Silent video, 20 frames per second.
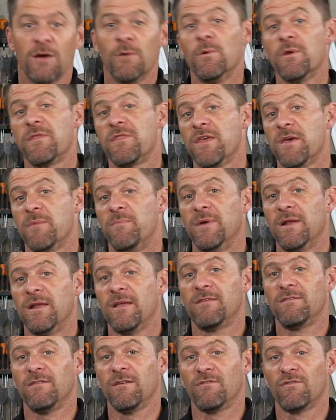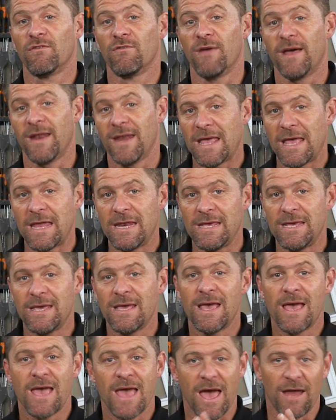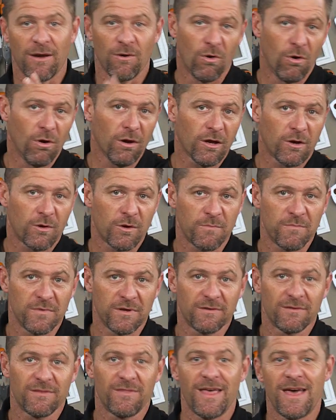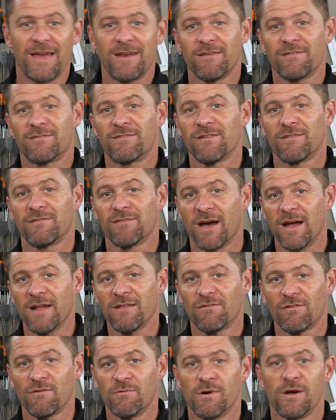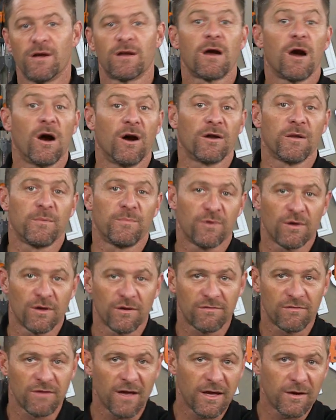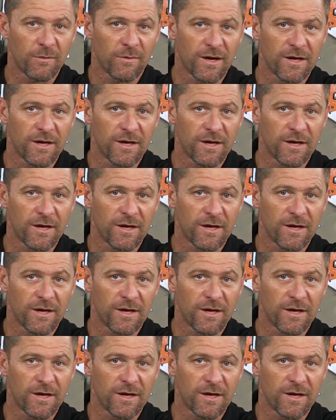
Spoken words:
with the ability to run any and all equipment that is designed to work on a pure sine